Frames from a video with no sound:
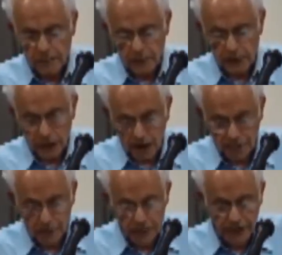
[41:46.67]
for the
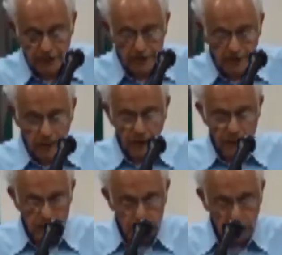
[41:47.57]
offering
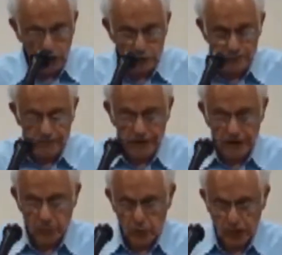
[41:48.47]
and rose
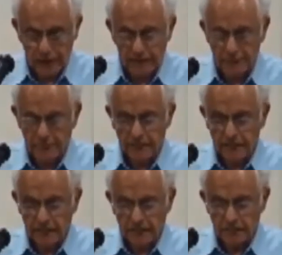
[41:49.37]
and went
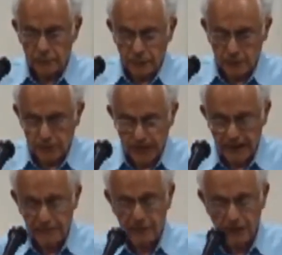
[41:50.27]
to the
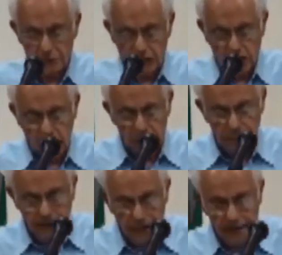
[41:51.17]
place that
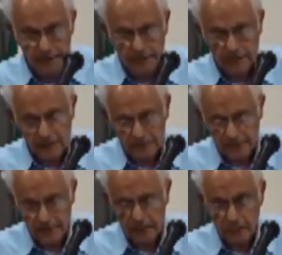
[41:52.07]
God had
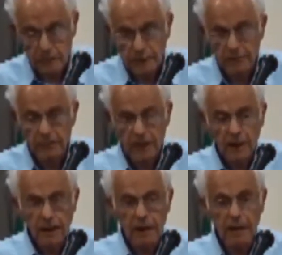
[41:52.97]
said to him.
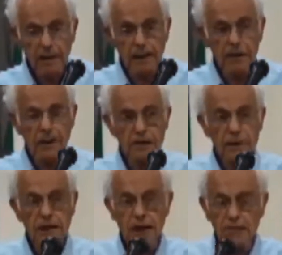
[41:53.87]

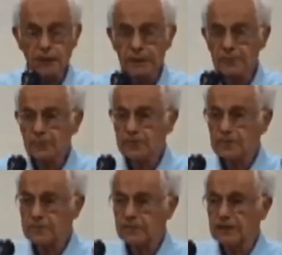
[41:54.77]
I believe
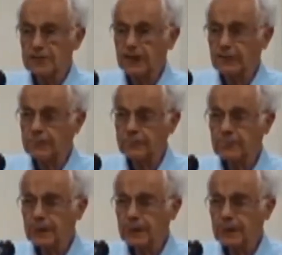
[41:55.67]
that it is enough